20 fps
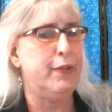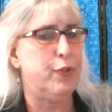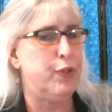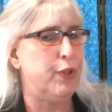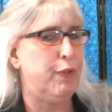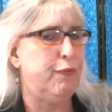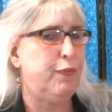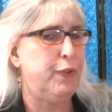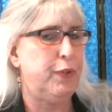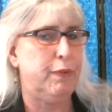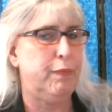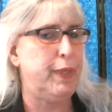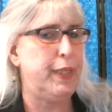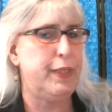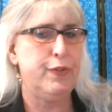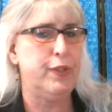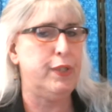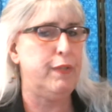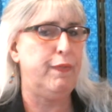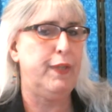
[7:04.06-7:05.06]
so for the
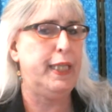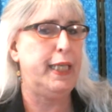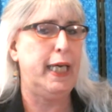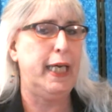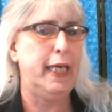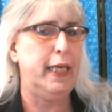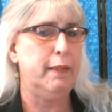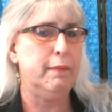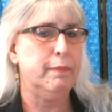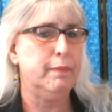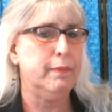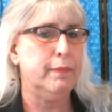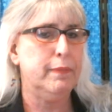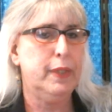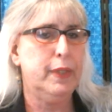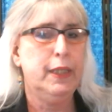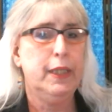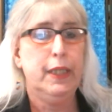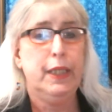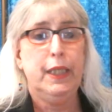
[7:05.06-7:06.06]
rest of the day.
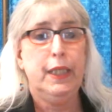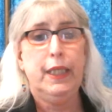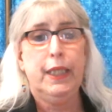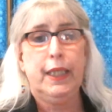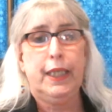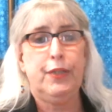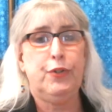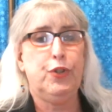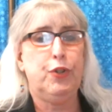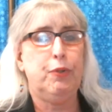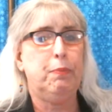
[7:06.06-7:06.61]
Get